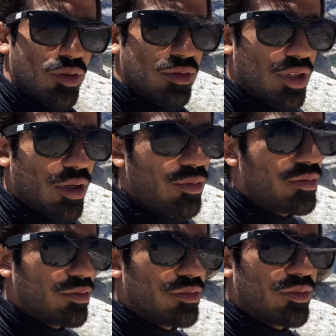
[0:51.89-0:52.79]
you know,
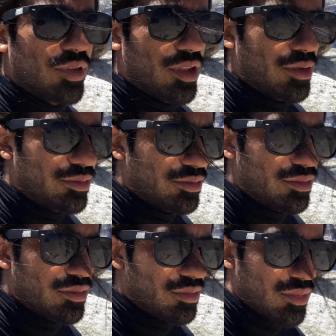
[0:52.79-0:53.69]
um,
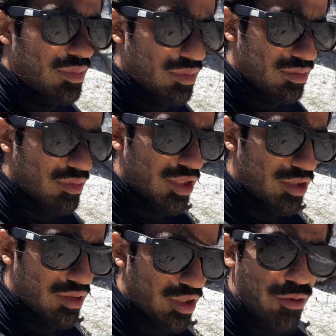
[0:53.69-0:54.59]

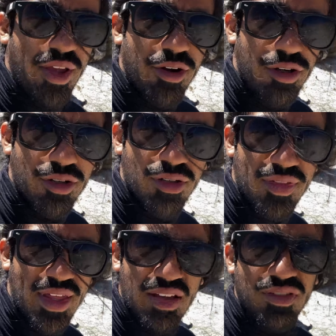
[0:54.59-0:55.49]
a crater in
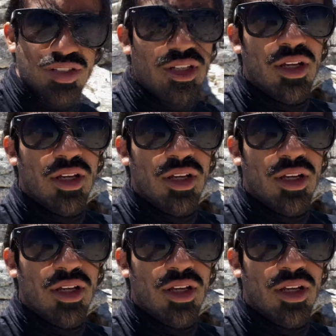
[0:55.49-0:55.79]
the heavens.